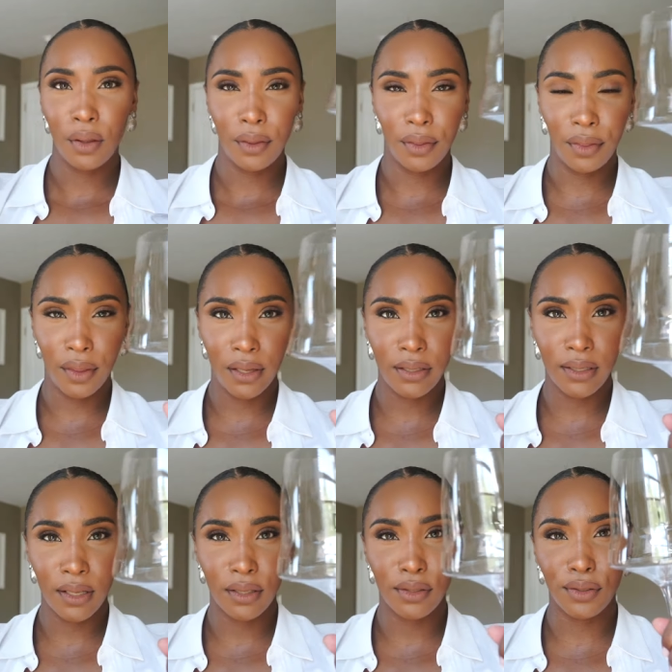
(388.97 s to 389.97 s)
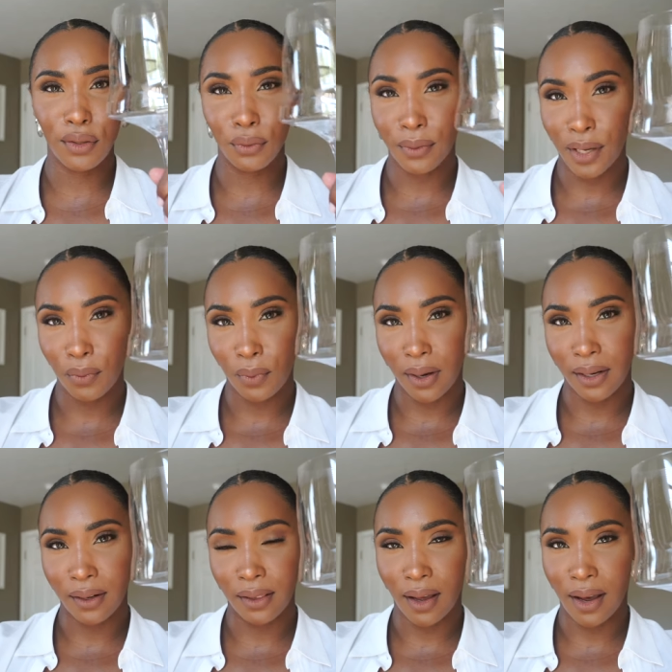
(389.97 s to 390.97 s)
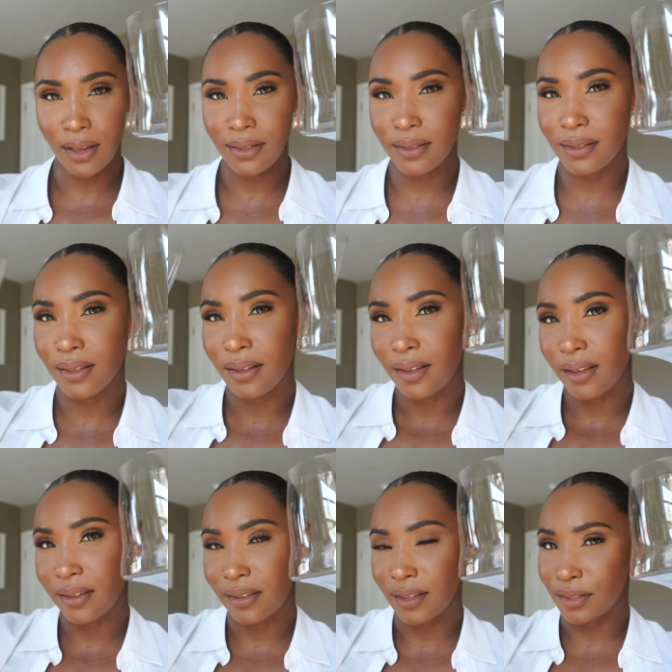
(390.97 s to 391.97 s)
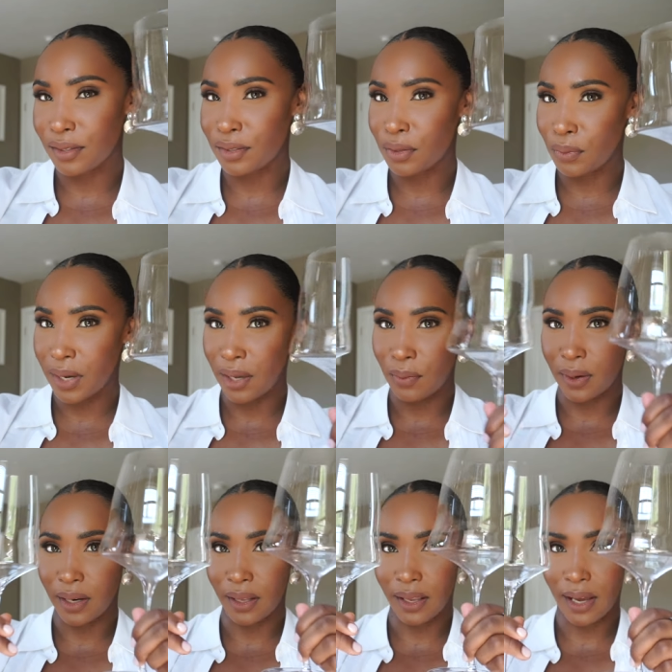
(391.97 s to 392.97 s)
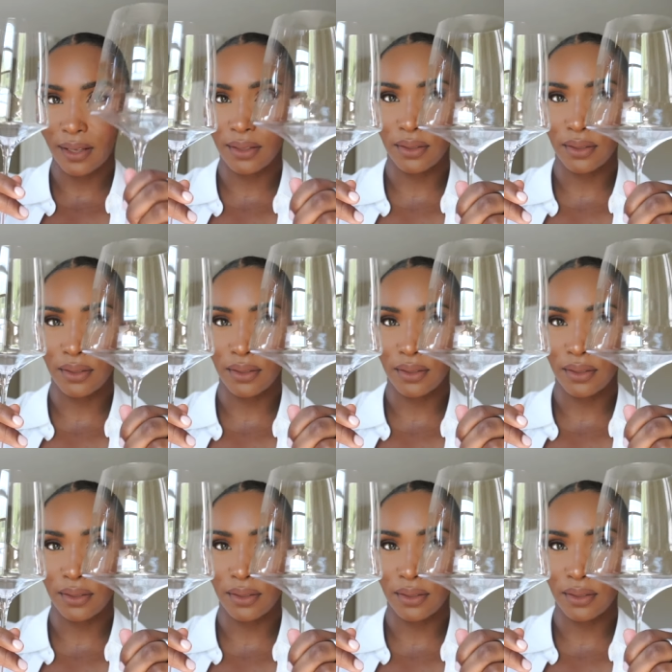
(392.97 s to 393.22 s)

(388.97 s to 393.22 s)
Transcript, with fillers: this is the red wine glass and this is the white wine glass.